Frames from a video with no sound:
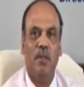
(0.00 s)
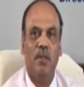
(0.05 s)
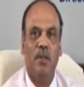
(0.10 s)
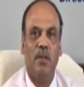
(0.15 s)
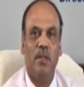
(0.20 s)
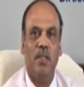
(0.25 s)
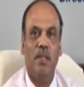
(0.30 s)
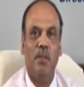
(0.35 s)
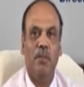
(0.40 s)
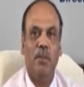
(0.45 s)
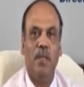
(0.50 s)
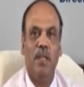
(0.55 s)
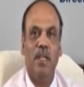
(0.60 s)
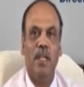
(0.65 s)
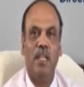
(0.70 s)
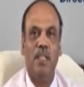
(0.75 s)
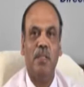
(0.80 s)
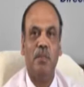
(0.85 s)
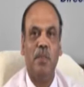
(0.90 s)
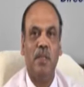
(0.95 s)
on different
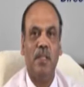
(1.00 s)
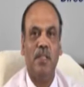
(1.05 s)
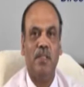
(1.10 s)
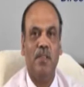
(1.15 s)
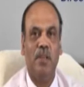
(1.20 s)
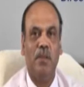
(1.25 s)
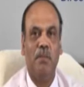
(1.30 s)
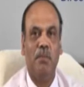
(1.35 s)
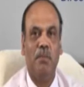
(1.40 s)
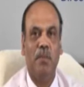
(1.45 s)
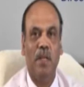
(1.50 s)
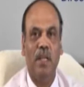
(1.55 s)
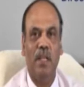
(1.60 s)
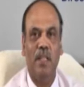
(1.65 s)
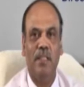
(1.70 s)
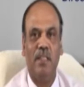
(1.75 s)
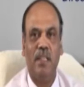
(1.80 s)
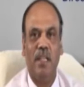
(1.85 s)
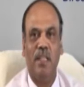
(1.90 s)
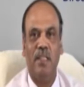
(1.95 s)
aspects of
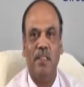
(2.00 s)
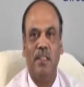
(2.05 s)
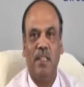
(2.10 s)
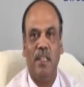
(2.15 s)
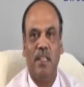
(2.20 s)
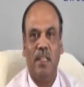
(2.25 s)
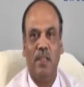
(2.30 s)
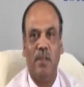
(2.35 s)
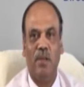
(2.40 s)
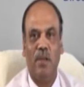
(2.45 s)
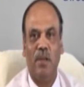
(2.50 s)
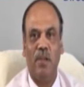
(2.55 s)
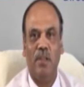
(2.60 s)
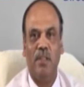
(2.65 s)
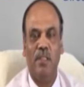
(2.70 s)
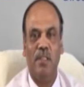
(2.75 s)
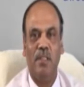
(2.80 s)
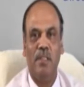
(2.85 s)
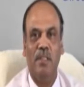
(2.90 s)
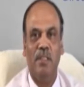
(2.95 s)
building science and
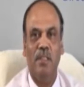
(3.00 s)
technology.